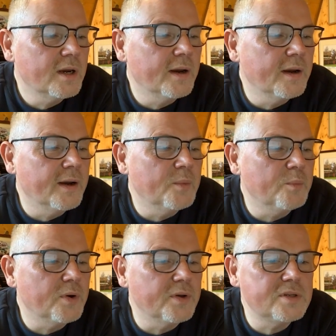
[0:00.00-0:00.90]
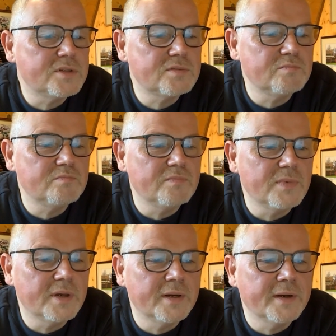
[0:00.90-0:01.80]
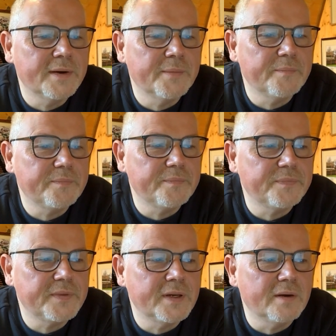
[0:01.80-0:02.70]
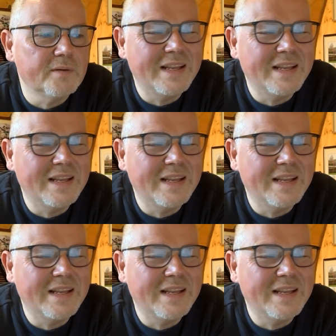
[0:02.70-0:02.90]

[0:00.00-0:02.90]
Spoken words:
But it's yeah,